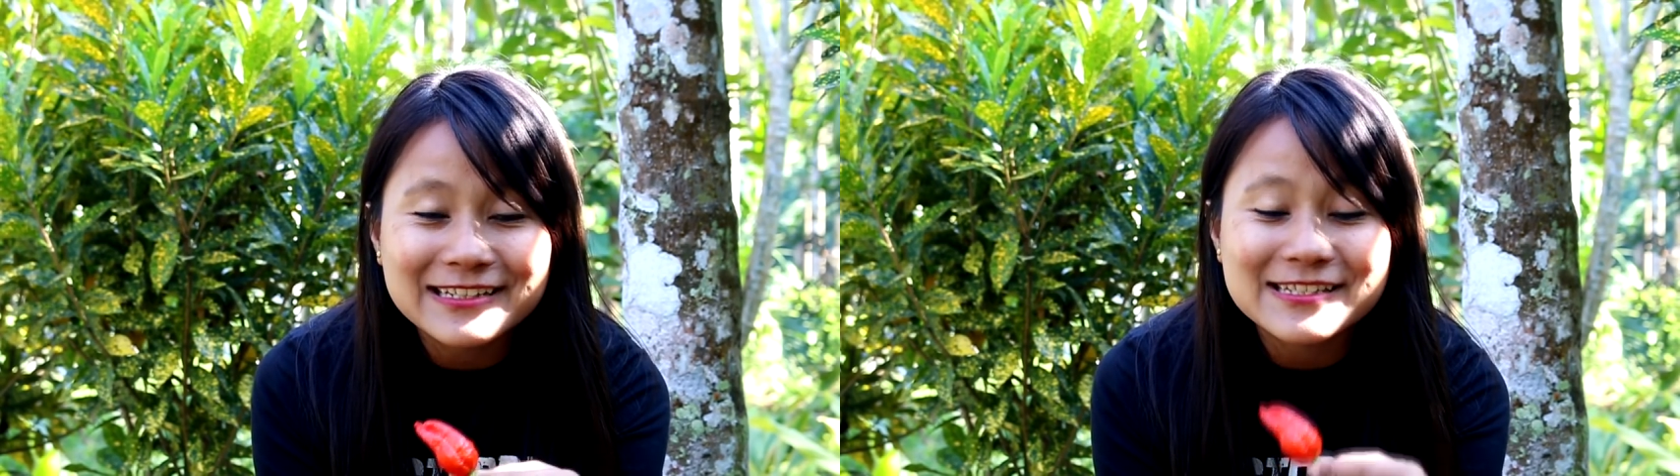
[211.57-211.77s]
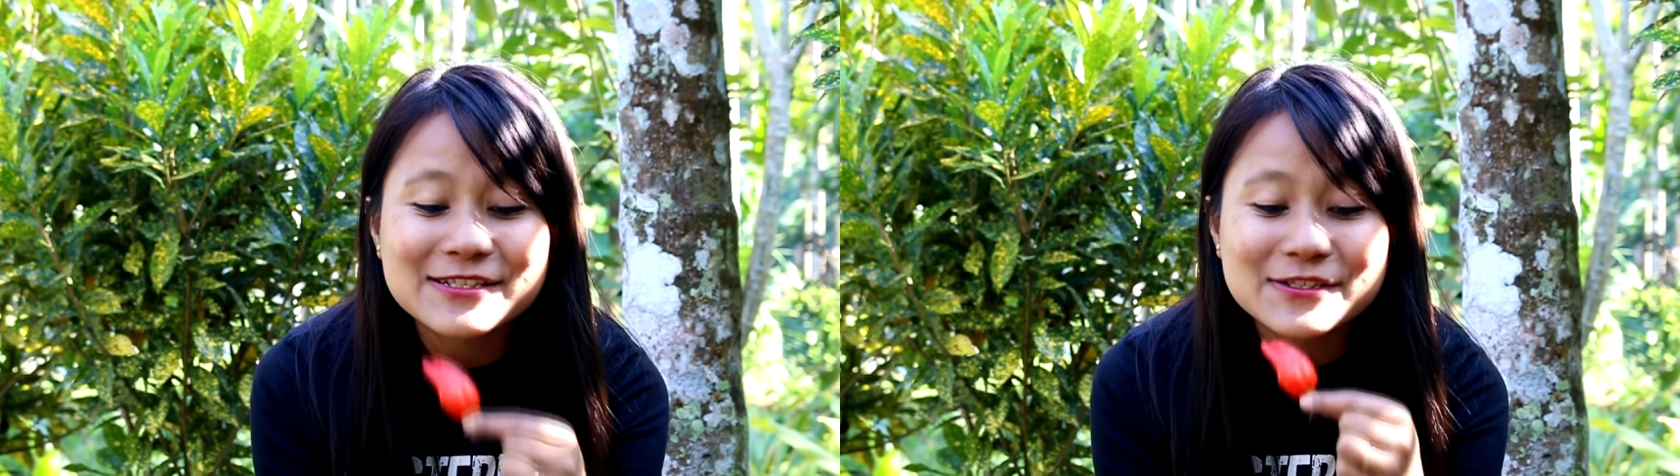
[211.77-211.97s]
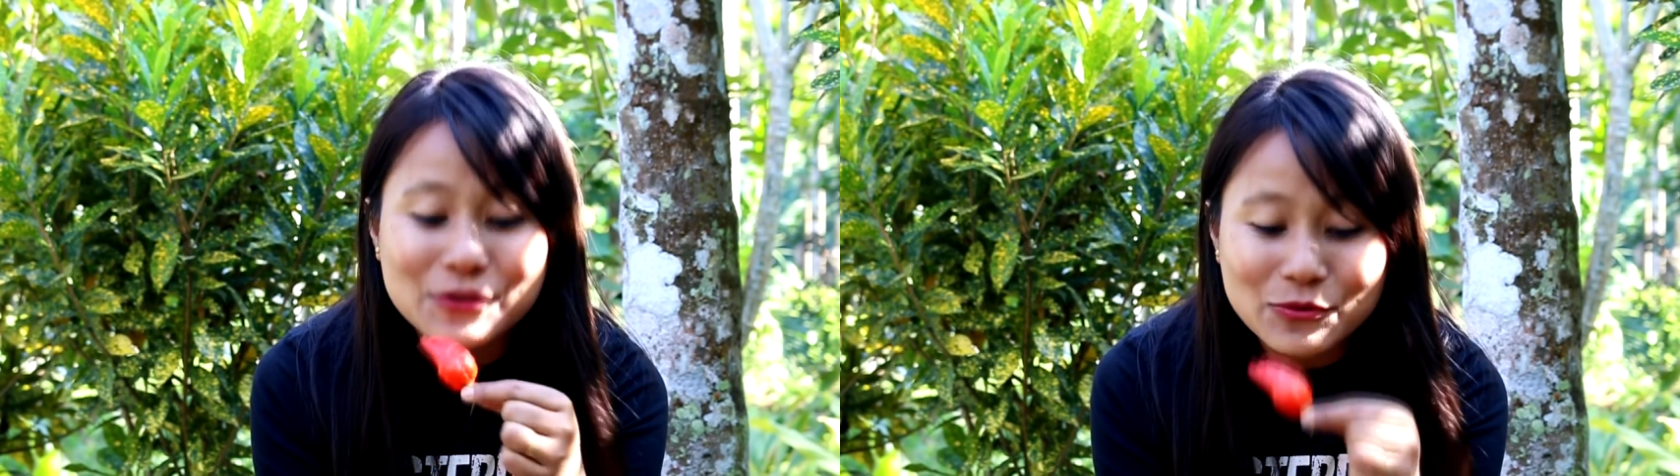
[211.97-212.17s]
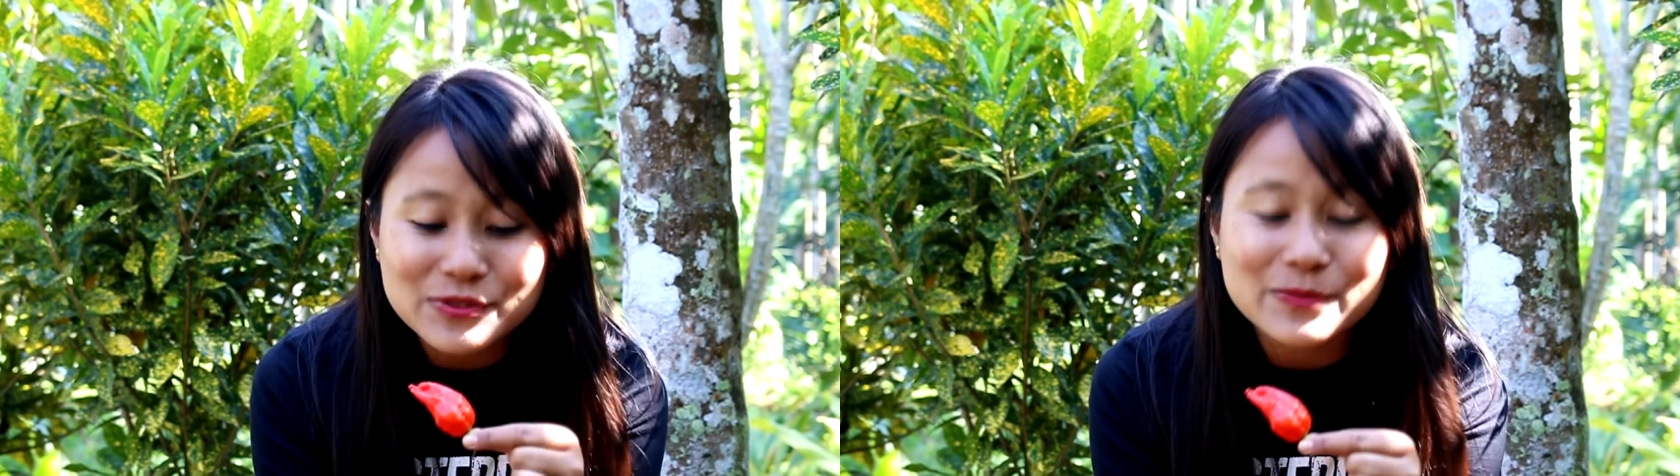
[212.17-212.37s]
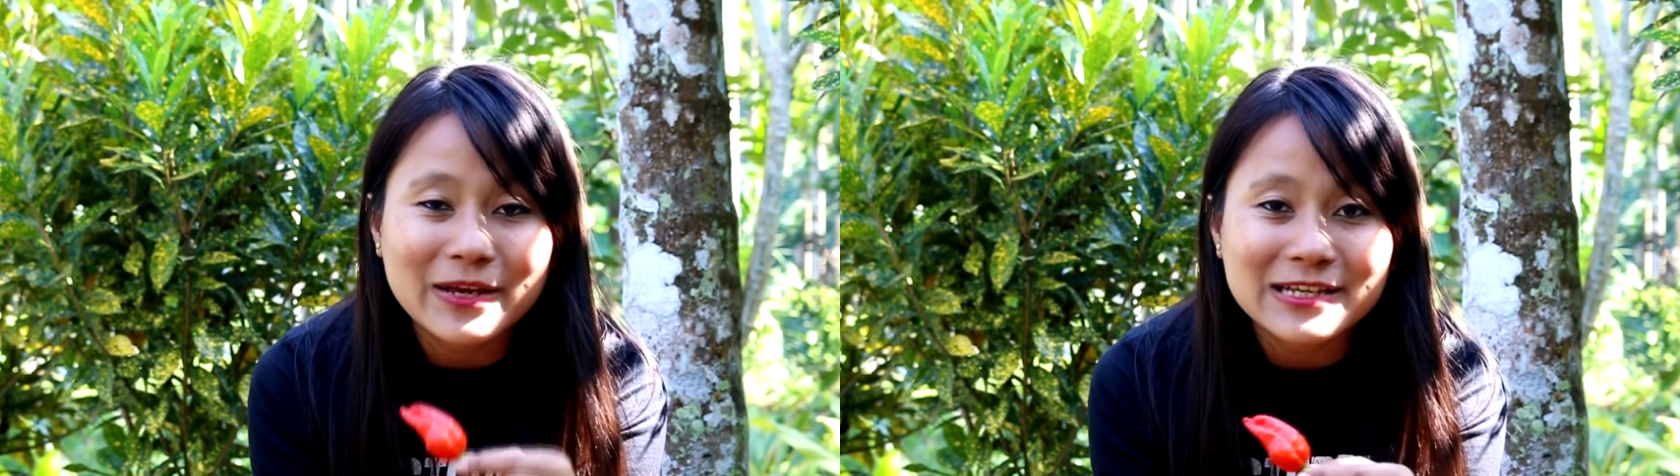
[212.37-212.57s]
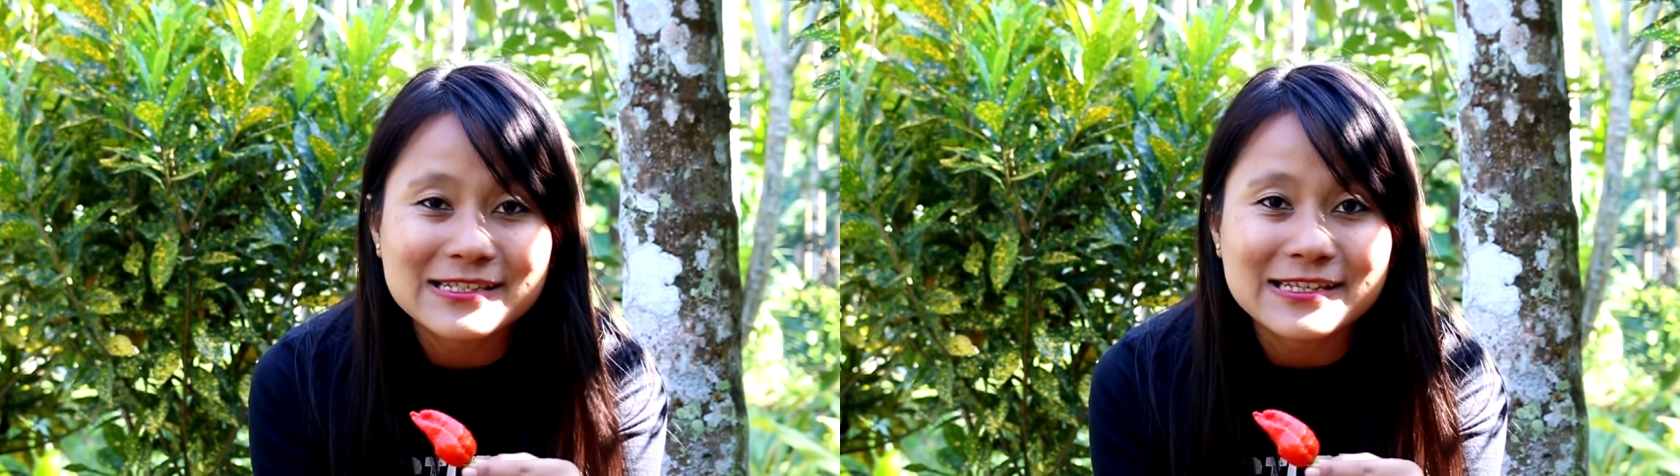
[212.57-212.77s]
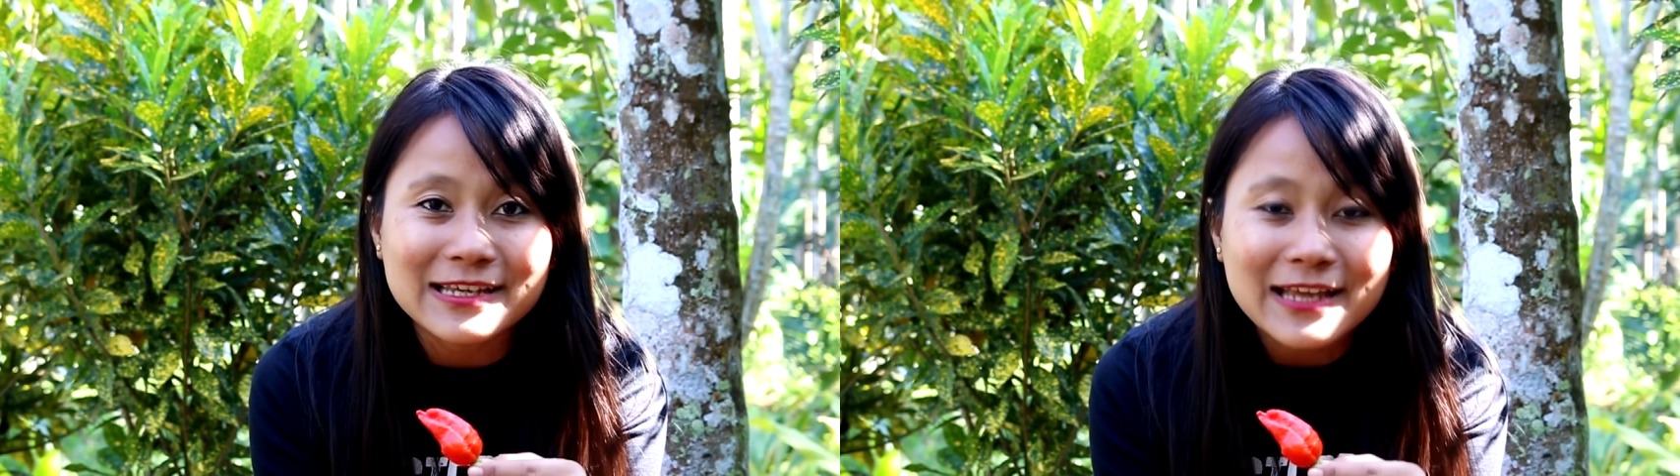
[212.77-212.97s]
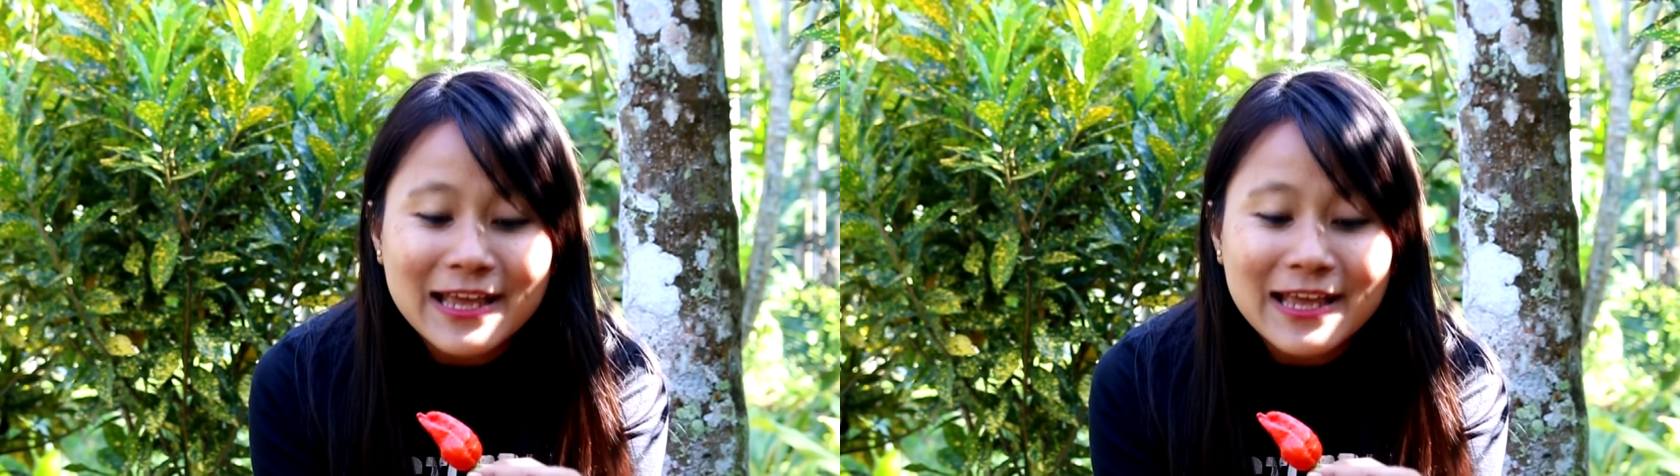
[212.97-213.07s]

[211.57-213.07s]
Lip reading: It's so spicy.